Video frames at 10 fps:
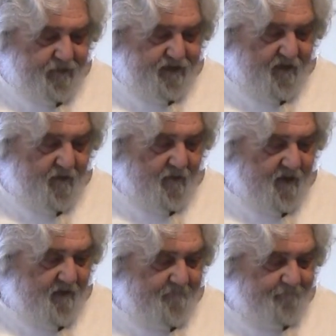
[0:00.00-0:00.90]

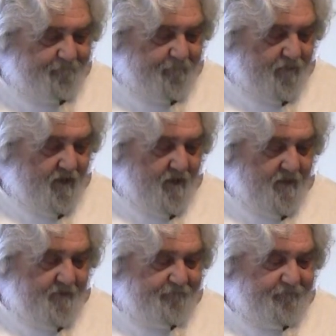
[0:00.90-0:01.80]
So,
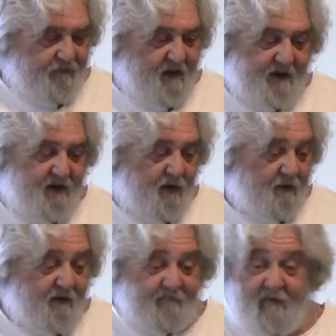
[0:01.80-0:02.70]
not knowing
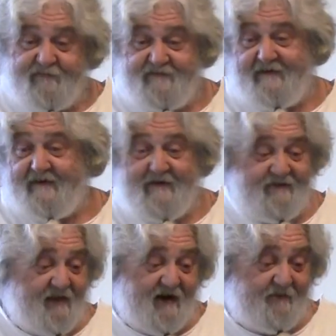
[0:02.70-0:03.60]
what version it
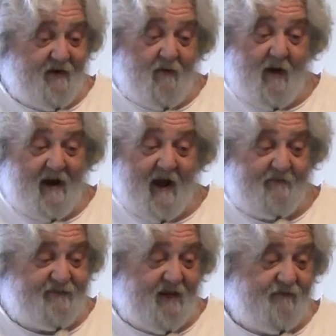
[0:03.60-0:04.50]
is, I don't know what
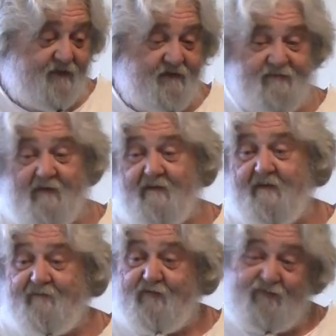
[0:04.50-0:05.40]
hops they've used, whether
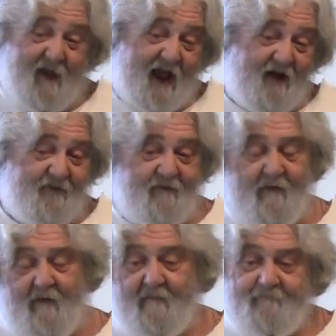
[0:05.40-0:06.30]
they've used powder
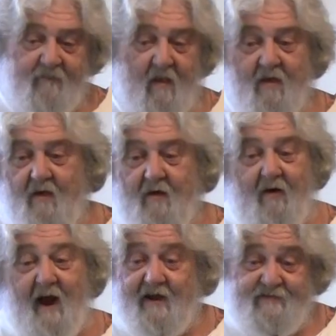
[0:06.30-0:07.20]

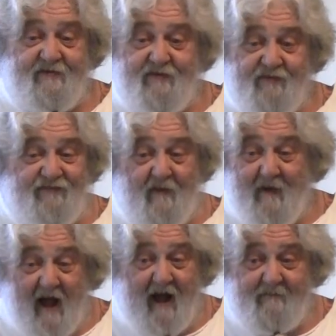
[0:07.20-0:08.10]
or actually used some
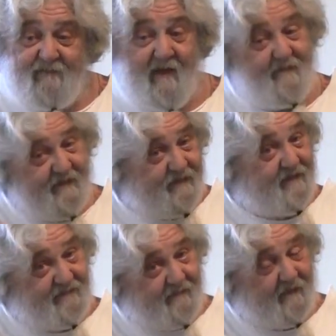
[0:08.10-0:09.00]
hops. Maybe this
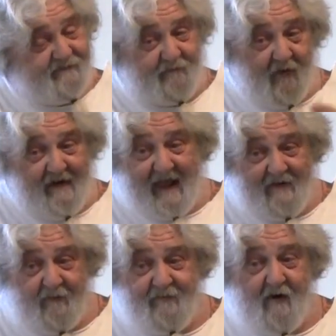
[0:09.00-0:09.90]
is version 1, I
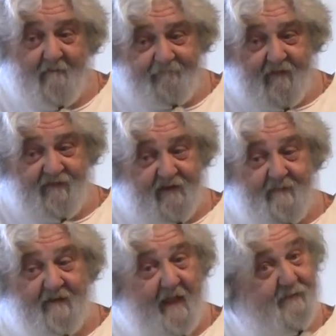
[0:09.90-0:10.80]
don't know. Seemed
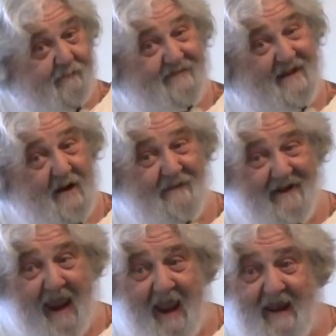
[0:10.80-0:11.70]
like they would put that on the
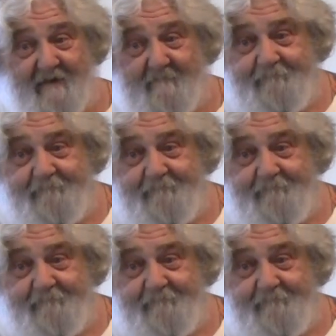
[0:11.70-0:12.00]
can.